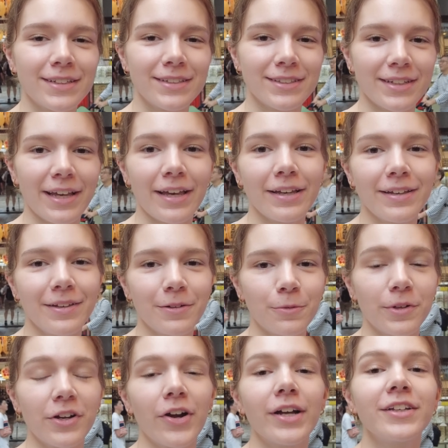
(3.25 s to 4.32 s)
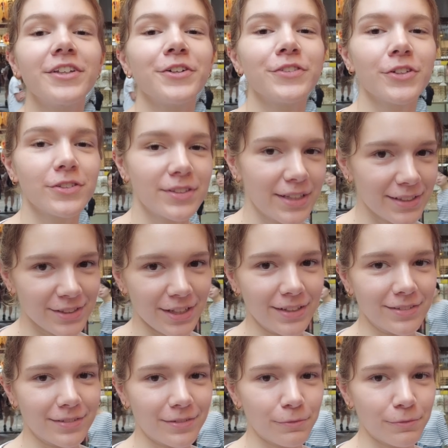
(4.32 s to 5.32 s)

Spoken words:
Today we are at Kyoto's kitchen,